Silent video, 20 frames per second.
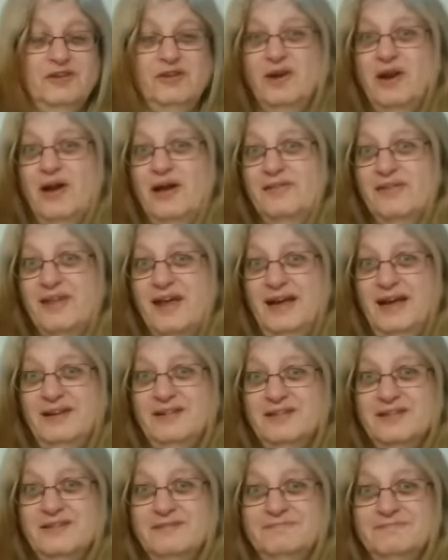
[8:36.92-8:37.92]
Do you like
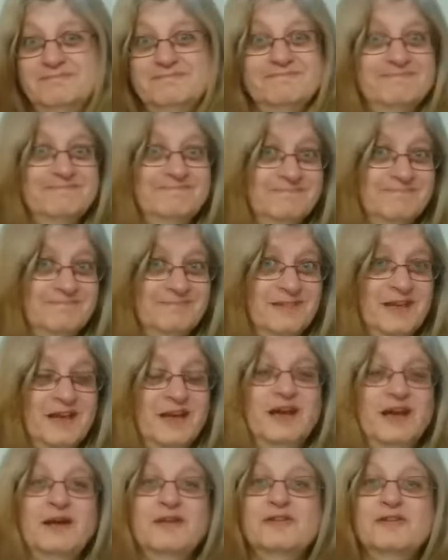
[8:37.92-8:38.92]
that?
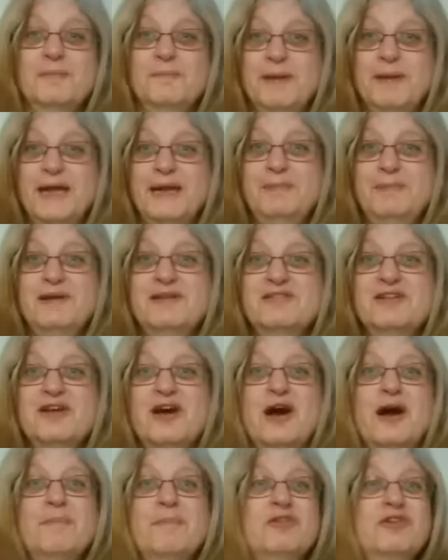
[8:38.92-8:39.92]
So maybe it's
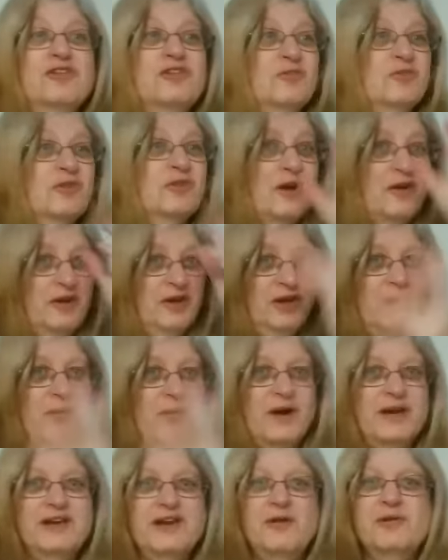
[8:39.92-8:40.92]
time to sort of go, you
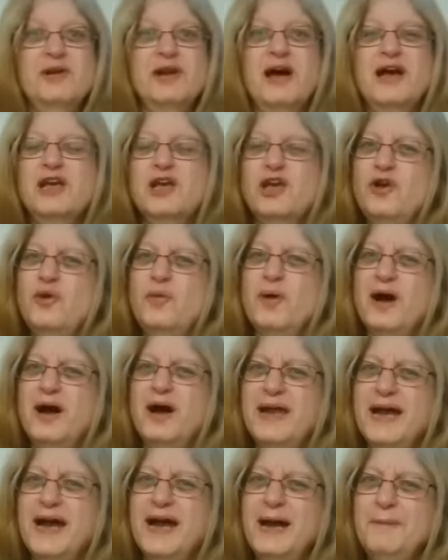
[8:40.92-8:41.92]
know, I don't like who
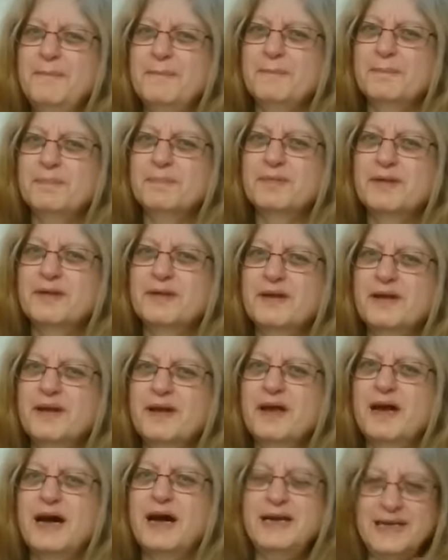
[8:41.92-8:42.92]
I am.
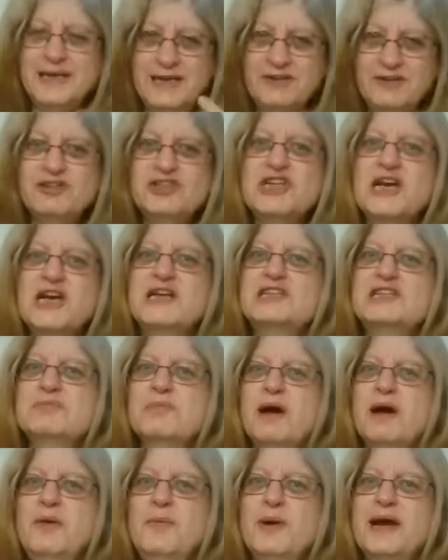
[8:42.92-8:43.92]
I need to change
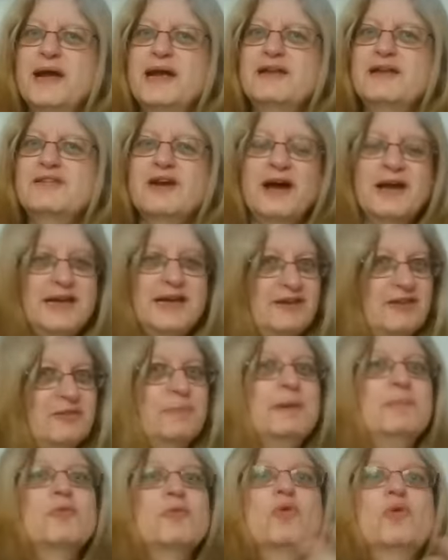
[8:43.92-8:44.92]
my ways. I need to
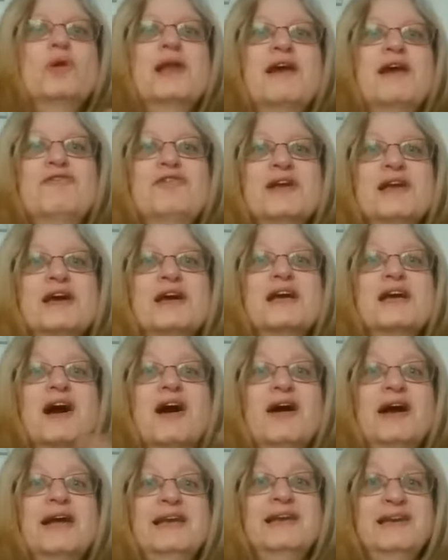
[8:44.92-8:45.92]
be more loving and
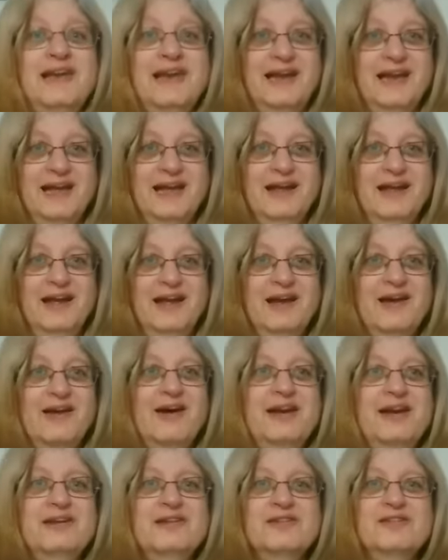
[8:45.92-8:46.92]

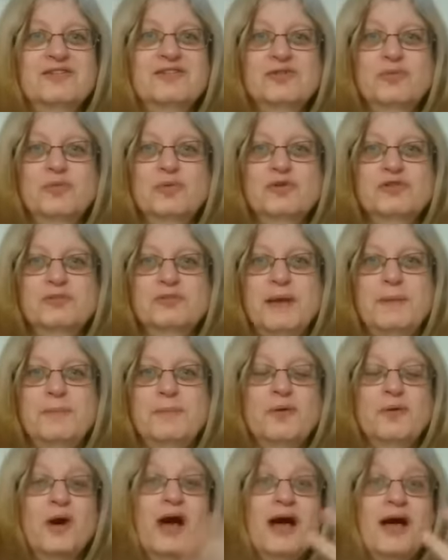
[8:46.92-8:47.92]
kindness towards
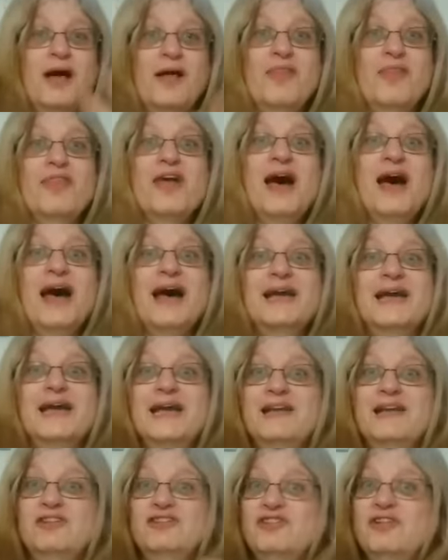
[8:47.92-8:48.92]
people. And that
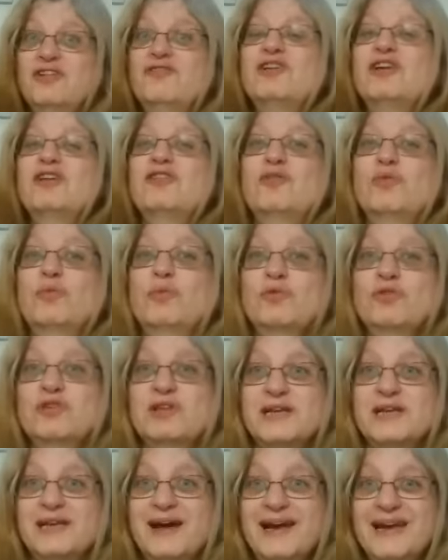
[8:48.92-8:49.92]
is shifting towards
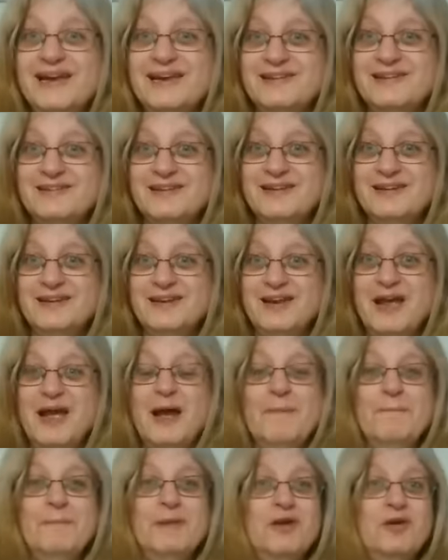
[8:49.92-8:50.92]
the light,
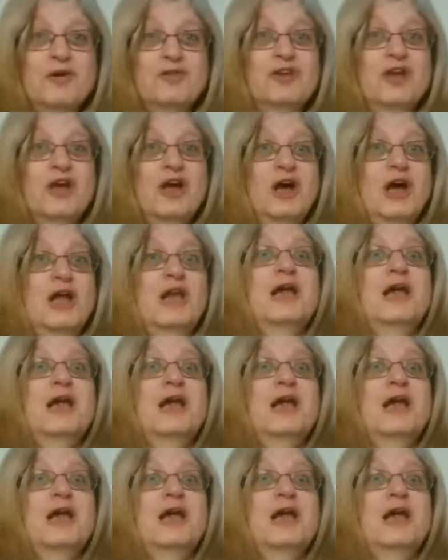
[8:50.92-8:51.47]
because